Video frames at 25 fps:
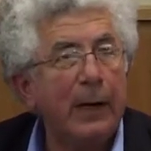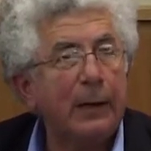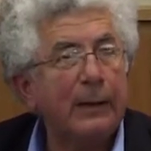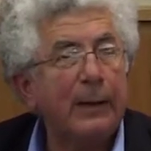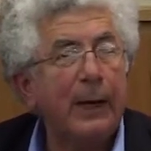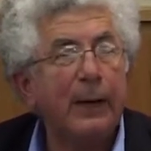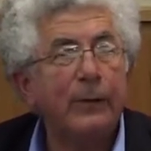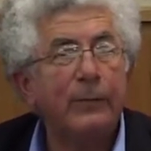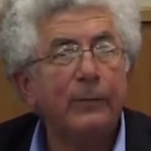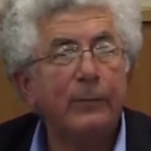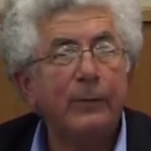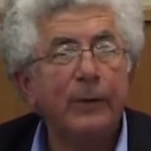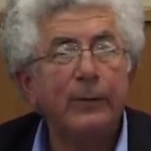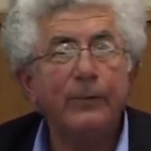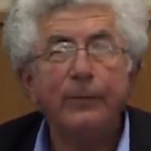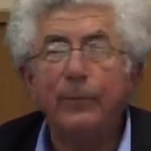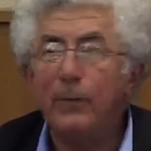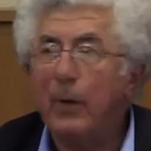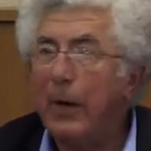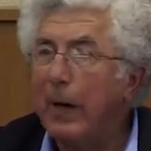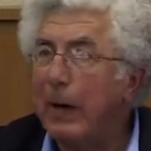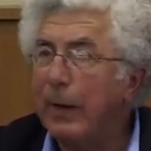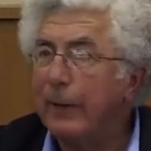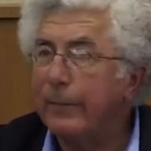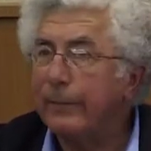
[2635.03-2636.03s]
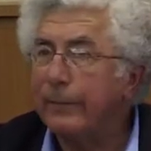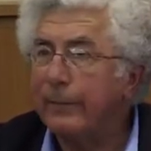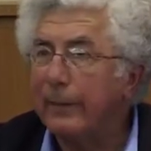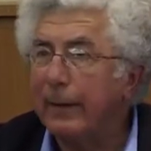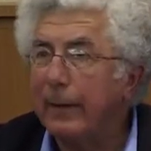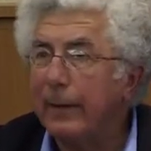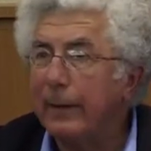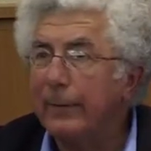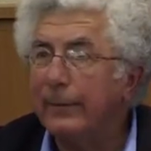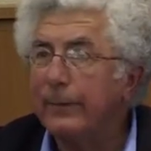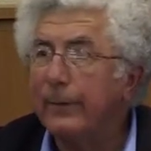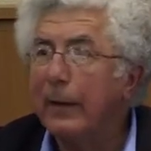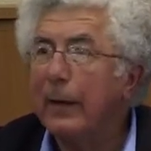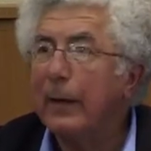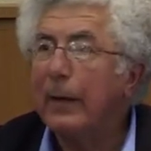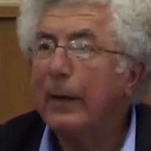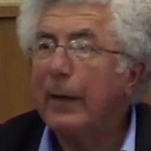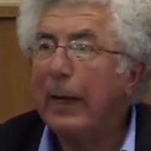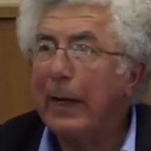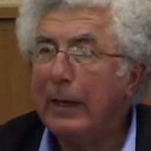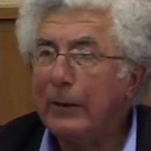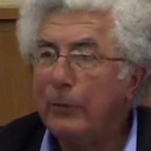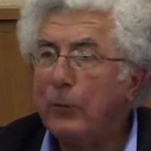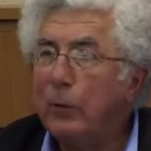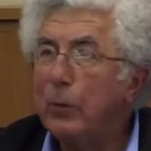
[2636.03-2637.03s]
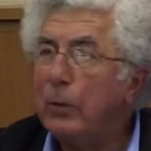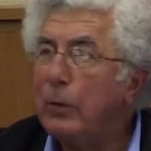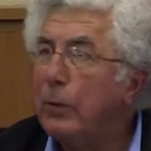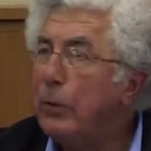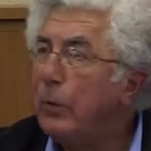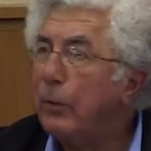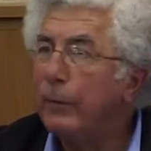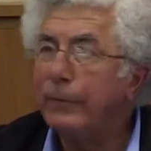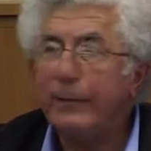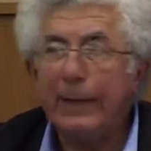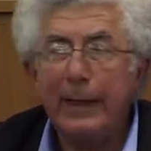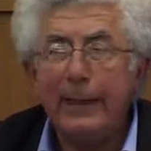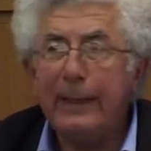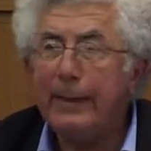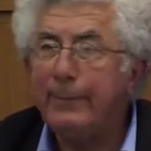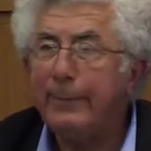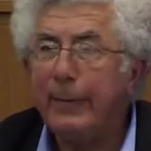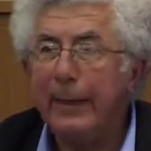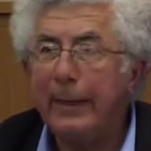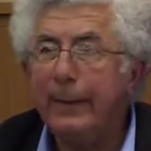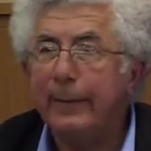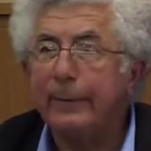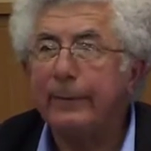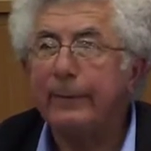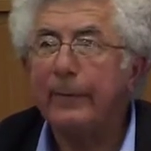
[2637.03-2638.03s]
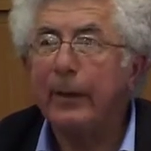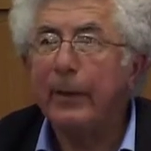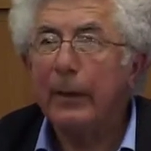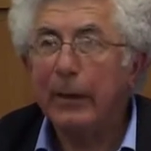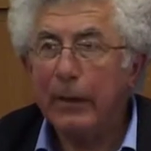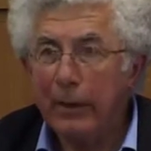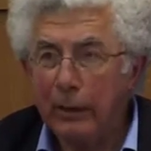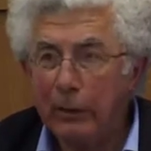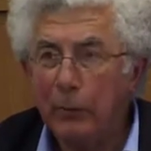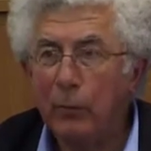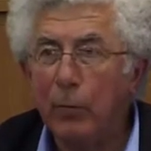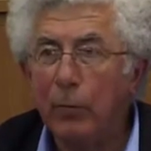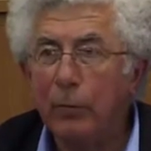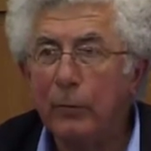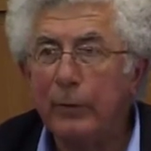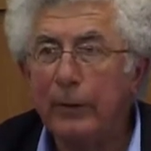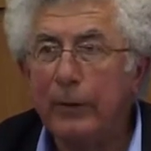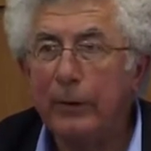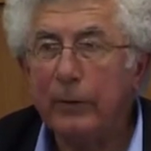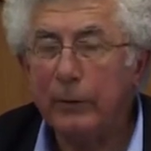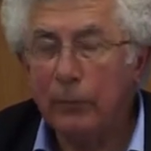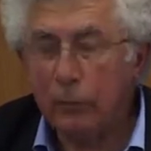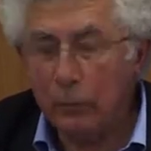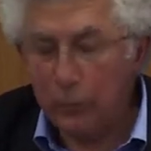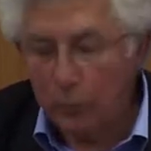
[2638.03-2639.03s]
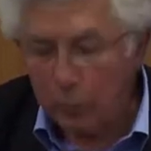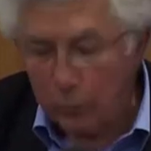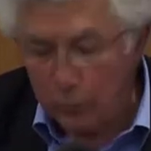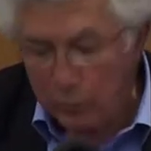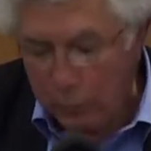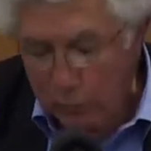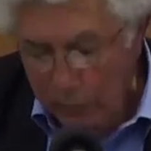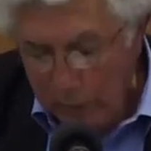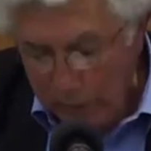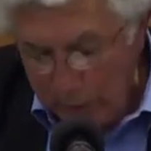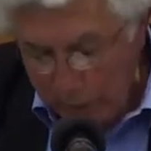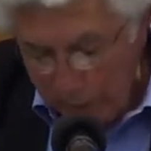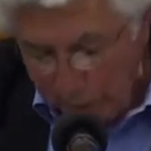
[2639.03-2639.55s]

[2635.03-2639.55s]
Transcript: country for ourselves, and we will use any means in order to